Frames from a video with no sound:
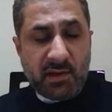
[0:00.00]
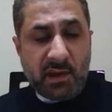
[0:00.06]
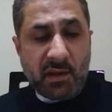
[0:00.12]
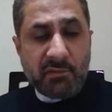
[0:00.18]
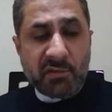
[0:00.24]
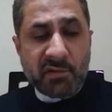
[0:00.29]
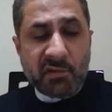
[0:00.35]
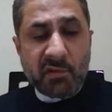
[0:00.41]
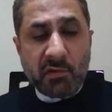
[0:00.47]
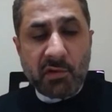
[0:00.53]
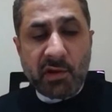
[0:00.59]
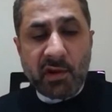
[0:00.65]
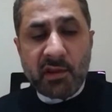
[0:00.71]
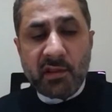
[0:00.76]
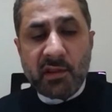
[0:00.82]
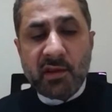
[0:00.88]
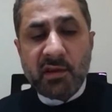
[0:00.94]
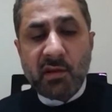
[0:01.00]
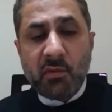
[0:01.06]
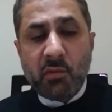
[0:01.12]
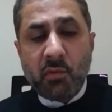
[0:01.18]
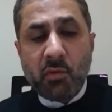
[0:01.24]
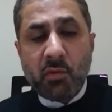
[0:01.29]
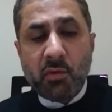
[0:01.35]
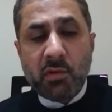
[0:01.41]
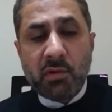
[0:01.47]
Even the ring that he
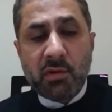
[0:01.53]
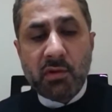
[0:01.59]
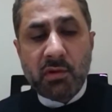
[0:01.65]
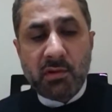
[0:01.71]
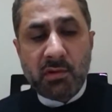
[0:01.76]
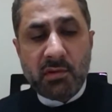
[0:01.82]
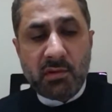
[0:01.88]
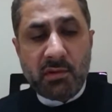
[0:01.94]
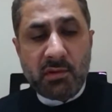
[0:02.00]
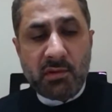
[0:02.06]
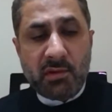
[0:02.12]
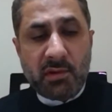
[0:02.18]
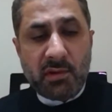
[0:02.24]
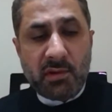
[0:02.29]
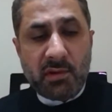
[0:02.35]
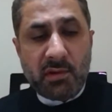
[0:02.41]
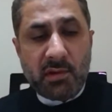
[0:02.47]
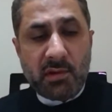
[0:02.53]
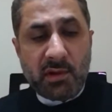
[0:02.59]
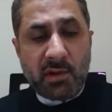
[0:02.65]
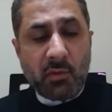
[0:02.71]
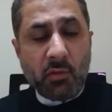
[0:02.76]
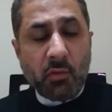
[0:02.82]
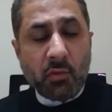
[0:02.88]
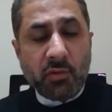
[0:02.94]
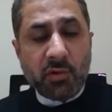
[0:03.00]
wore,
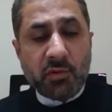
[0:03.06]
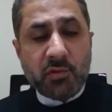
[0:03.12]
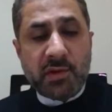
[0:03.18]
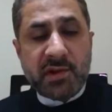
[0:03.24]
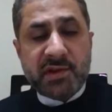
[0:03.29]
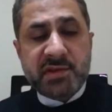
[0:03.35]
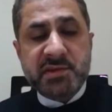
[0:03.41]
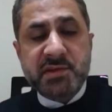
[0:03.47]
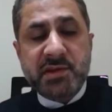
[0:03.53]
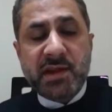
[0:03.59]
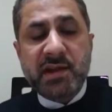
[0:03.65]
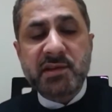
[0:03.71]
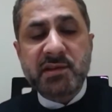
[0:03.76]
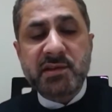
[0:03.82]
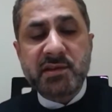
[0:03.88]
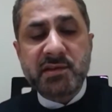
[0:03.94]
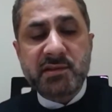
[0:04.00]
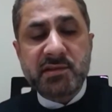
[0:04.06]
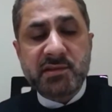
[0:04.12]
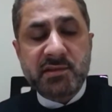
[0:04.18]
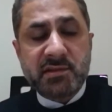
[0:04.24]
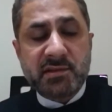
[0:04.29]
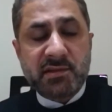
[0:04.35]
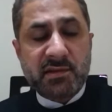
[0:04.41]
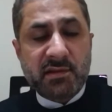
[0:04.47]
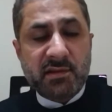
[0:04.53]
in order to extract it,
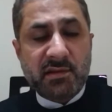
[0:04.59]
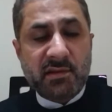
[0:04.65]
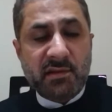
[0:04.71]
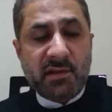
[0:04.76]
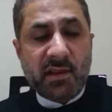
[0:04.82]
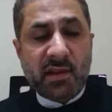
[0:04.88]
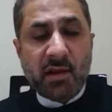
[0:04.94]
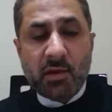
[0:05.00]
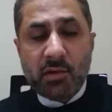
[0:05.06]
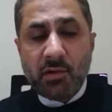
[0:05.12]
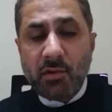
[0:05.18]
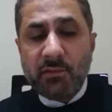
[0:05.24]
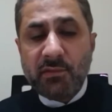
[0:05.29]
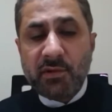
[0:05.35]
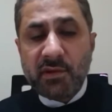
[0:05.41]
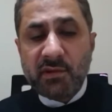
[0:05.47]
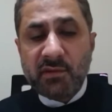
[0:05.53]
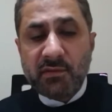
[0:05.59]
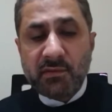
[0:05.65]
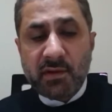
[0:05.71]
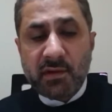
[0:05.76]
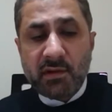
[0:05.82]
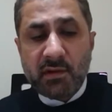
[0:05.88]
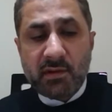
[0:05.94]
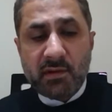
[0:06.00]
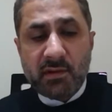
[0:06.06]
they cut off his
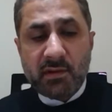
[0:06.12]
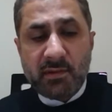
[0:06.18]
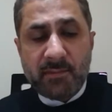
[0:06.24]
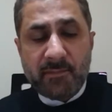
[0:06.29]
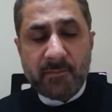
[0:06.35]
finger.